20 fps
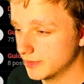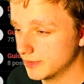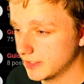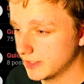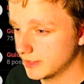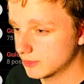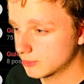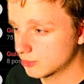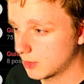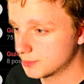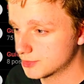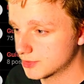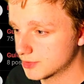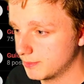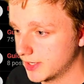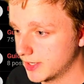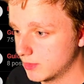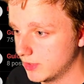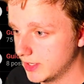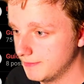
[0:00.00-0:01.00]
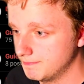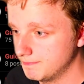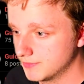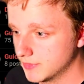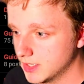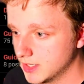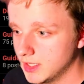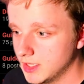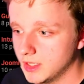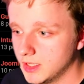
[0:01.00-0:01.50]
in the description by the way,
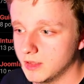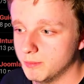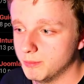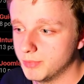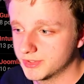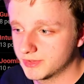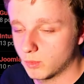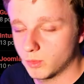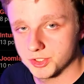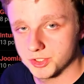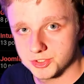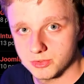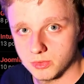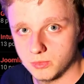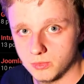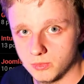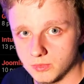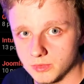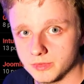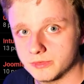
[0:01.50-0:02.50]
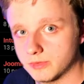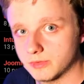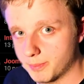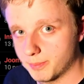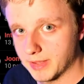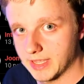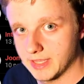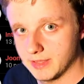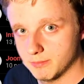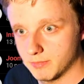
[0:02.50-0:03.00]
but they want you to
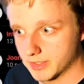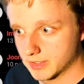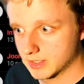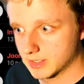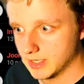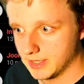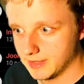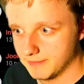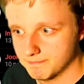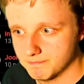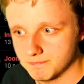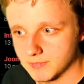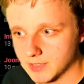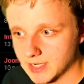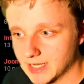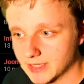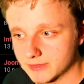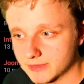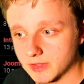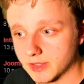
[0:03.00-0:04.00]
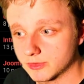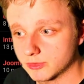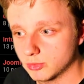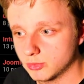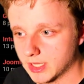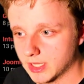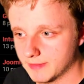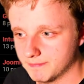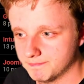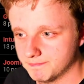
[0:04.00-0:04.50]
pay monthly. Let's not do
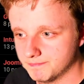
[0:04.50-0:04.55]
that.